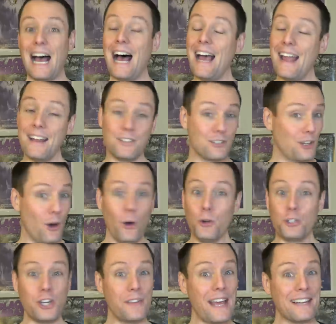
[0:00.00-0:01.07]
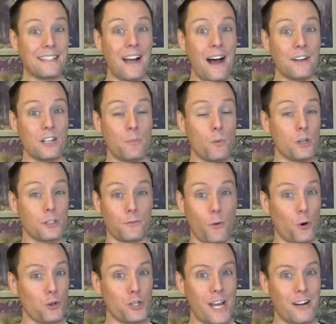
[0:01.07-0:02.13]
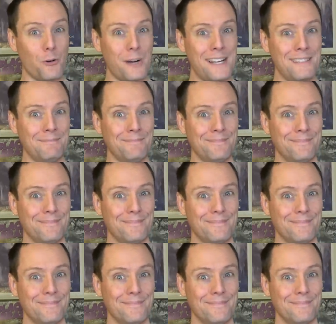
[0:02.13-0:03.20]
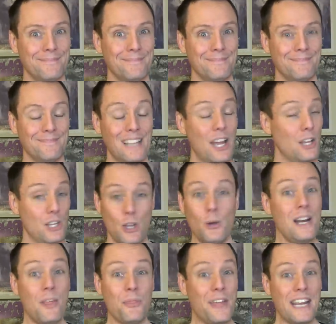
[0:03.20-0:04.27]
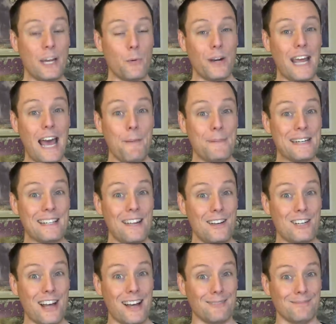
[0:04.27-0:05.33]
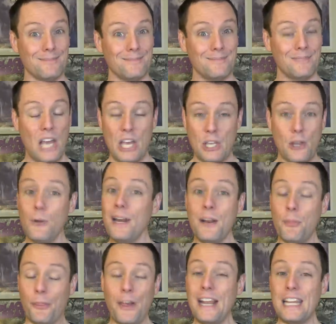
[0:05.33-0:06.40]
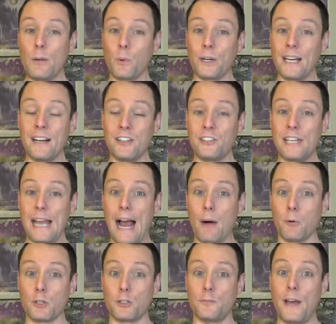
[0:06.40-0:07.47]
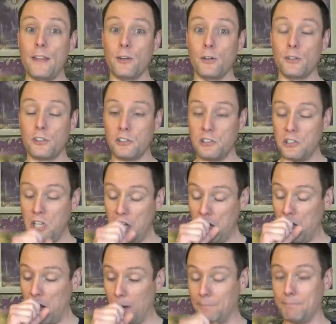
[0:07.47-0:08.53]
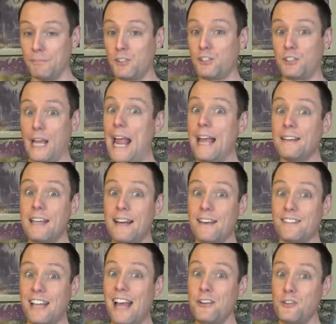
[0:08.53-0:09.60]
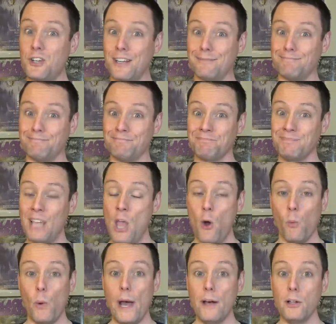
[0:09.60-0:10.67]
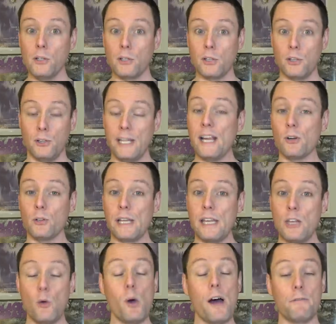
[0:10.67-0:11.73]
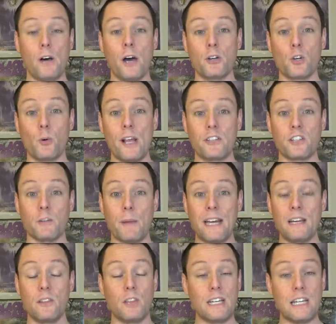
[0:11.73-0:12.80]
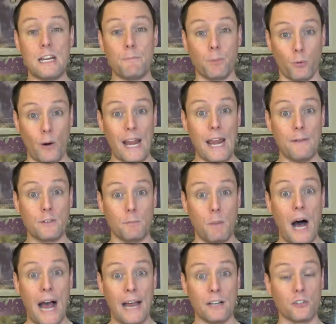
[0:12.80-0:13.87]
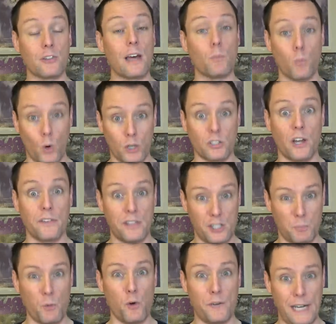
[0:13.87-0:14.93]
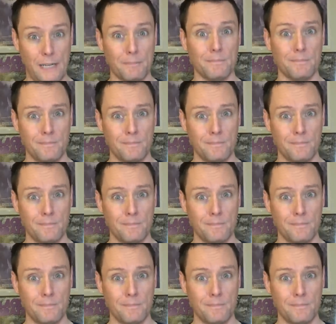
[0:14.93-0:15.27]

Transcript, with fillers: I told you that condom was foreshadowing. You didn't think it would happen, did you? You didn't think you were gonna see Howard's feathers stand at attention. Well, clearly you have underestimated the depraved minds that worked on this movie.